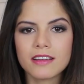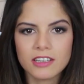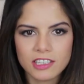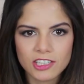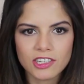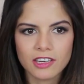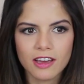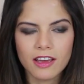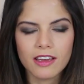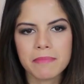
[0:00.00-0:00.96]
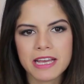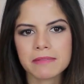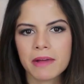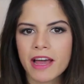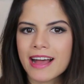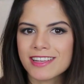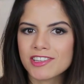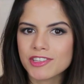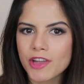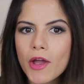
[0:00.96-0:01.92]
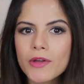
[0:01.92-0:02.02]
conditioner makes my hair
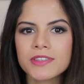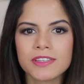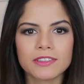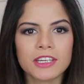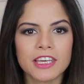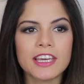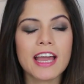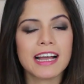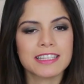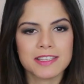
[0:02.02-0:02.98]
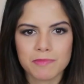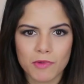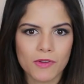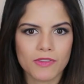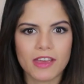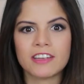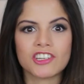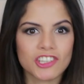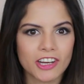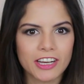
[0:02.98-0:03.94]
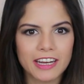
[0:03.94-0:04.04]
so silky and smooth and
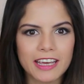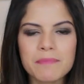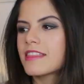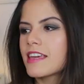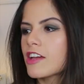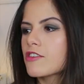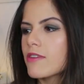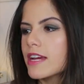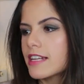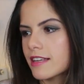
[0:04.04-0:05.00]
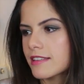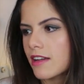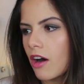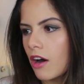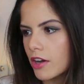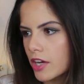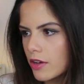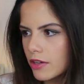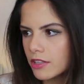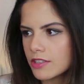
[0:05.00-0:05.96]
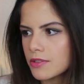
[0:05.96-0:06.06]
shiny. The ingredients are
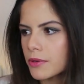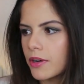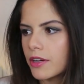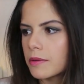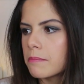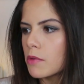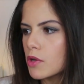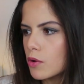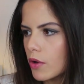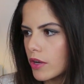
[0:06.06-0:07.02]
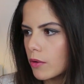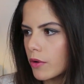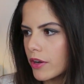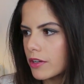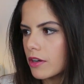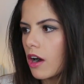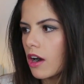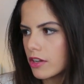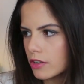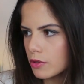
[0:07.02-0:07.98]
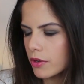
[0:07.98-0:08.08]
coconut oil, manoi oil,
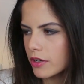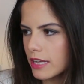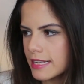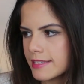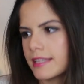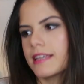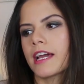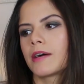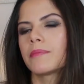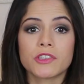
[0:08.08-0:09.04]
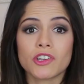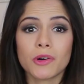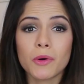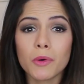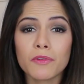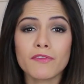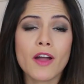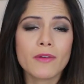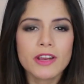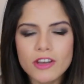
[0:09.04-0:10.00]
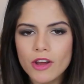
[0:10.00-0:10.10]
argan oil and sea kelp, which are all
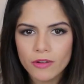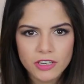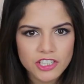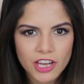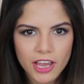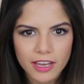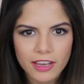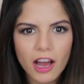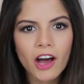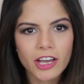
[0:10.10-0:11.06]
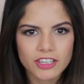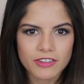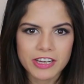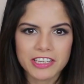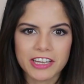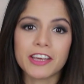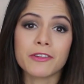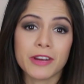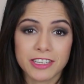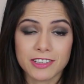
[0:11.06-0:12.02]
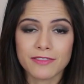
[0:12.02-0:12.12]
very nourishing, hydrating
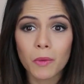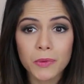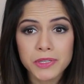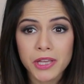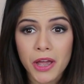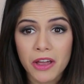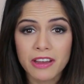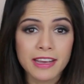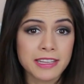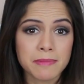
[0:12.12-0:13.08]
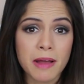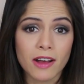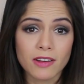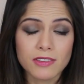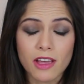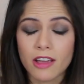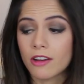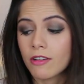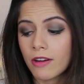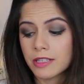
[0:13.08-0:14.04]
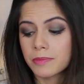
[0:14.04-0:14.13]
ingredients. Also, it smells
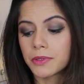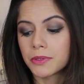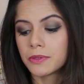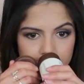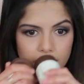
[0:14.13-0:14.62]
incredible,